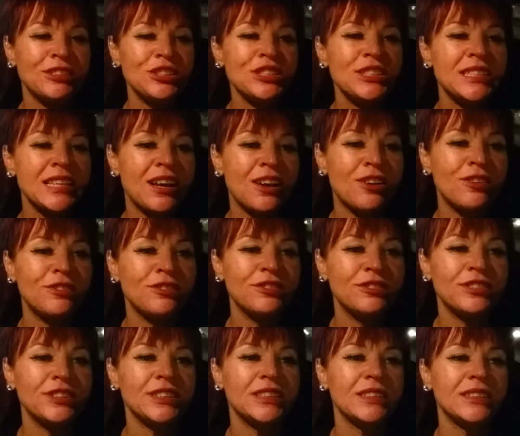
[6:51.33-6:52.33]
yourself
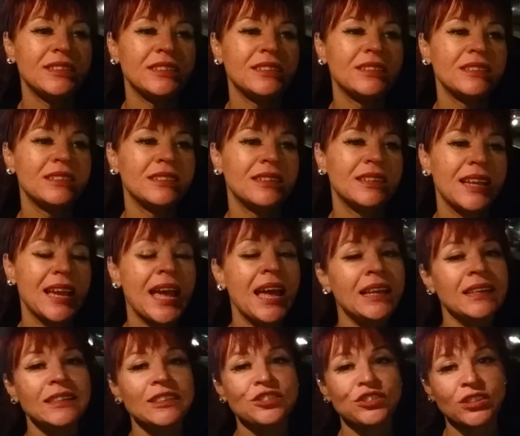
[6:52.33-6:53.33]

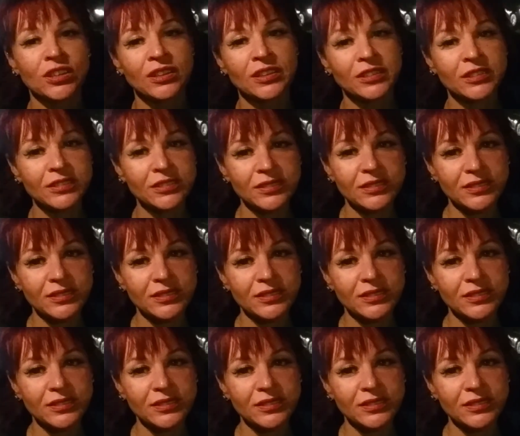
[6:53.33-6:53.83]
and each other.